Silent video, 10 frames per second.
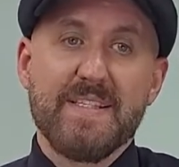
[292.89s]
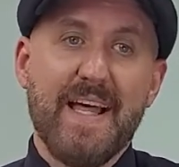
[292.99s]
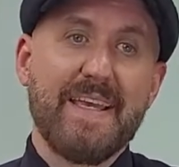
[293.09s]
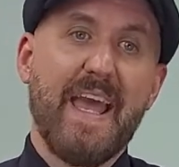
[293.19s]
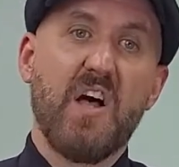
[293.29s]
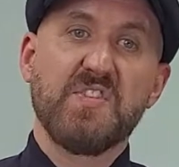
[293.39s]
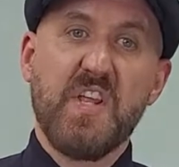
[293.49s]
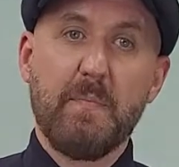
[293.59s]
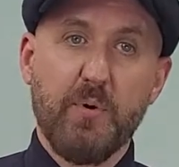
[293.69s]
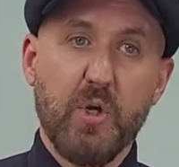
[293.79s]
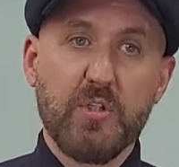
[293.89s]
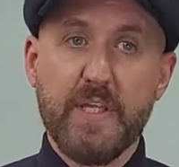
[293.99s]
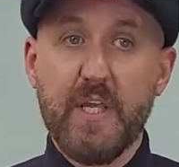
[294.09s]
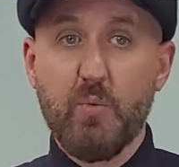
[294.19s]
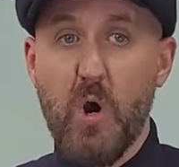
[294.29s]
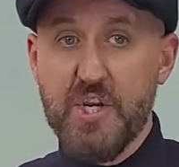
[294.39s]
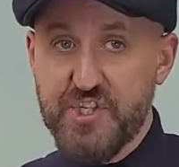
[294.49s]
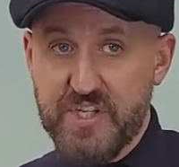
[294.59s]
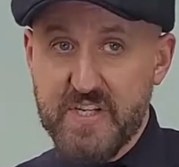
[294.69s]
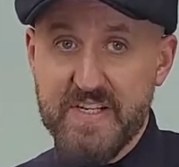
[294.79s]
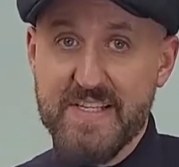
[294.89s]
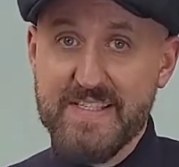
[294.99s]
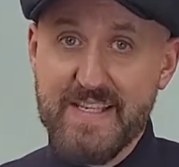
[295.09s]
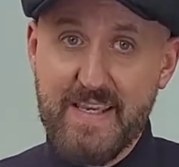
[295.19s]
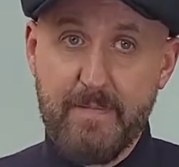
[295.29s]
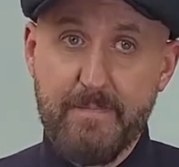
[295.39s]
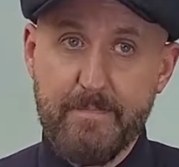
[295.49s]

like Cal State Berkeley and Washington, D.C.